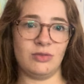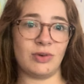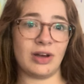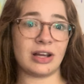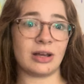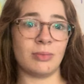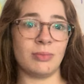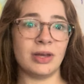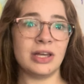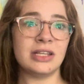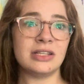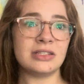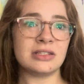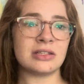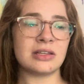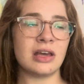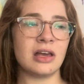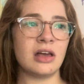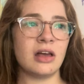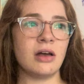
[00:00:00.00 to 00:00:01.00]
recommend,
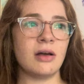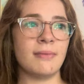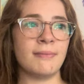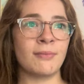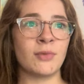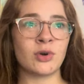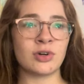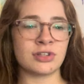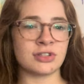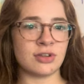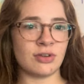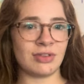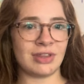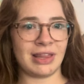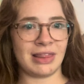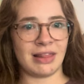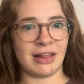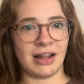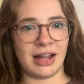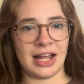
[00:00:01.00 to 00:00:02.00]
more so
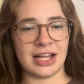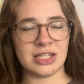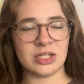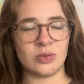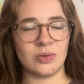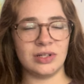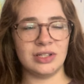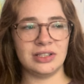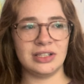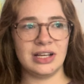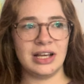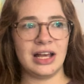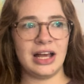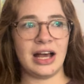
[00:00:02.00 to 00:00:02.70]
than the last one.